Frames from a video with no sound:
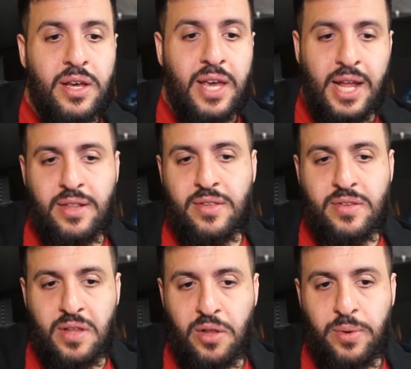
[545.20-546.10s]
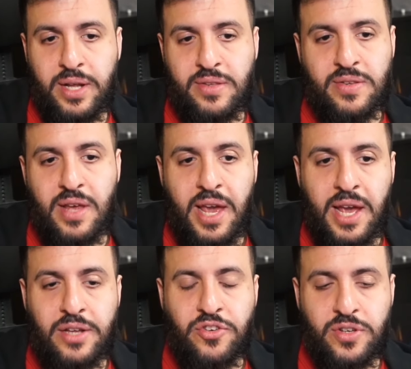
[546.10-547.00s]
get silhouettes
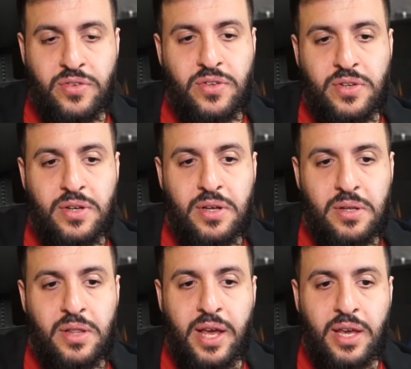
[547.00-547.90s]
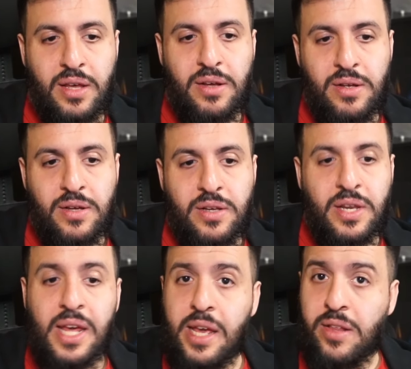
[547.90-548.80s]
and just like
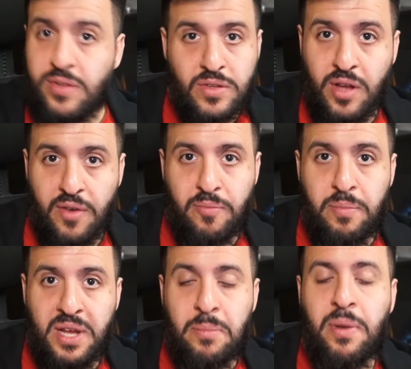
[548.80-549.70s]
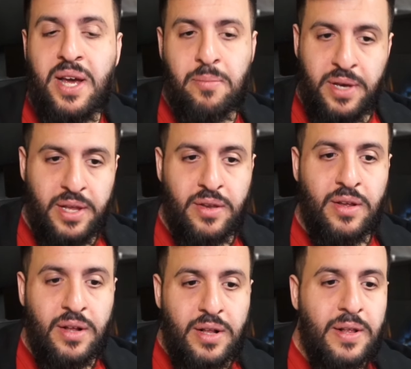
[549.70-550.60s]
tease stuff bit by bit.
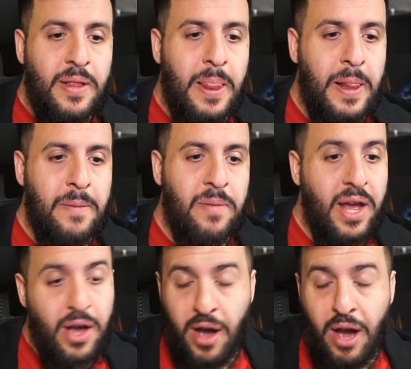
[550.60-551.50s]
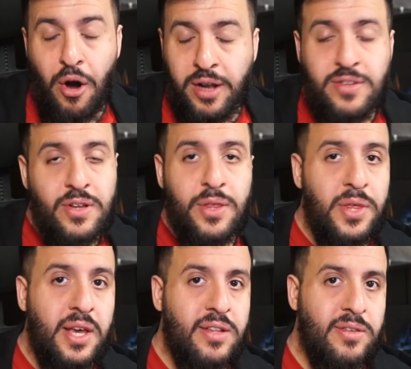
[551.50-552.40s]
Um, I honestly
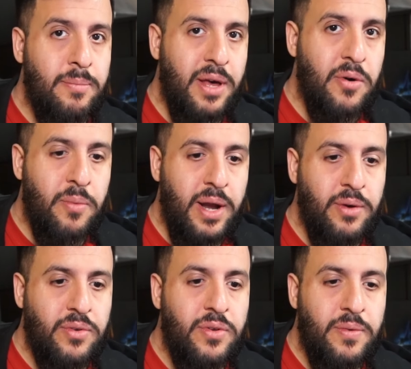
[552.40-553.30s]
think it's the better route.